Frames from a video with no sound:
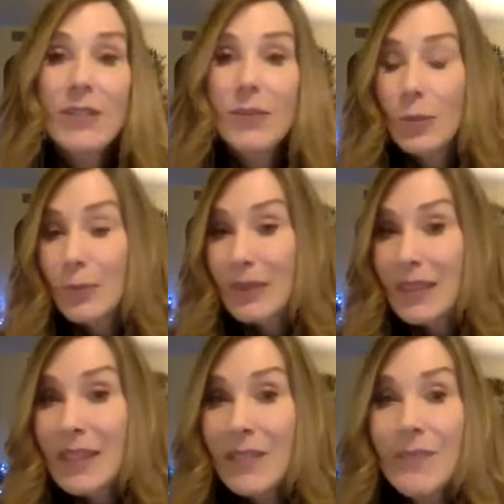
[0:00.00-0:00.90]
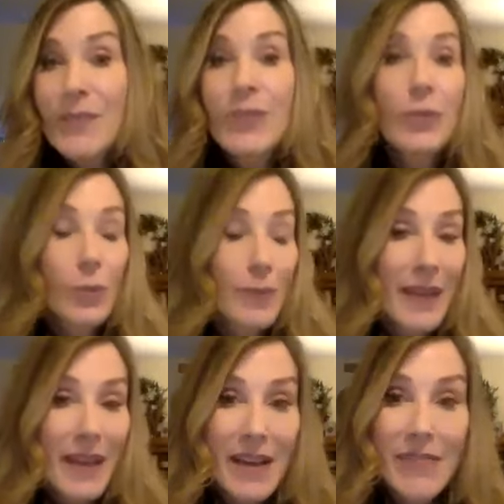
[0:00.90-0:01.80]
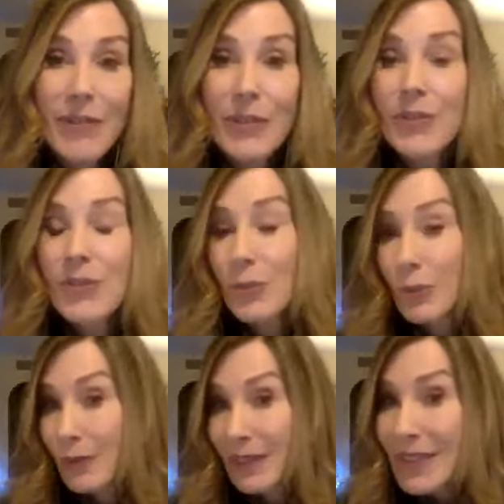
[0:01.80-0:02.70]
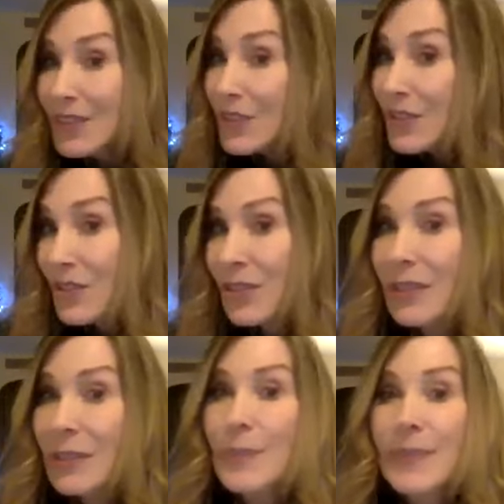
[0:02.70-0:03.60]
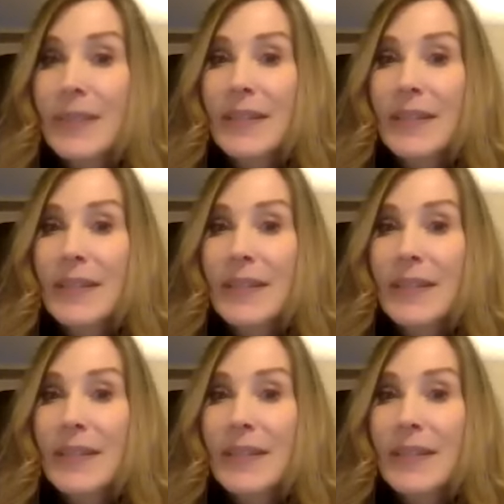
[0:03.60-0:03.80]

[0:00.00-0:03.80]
or beliefs or behaviors or relationships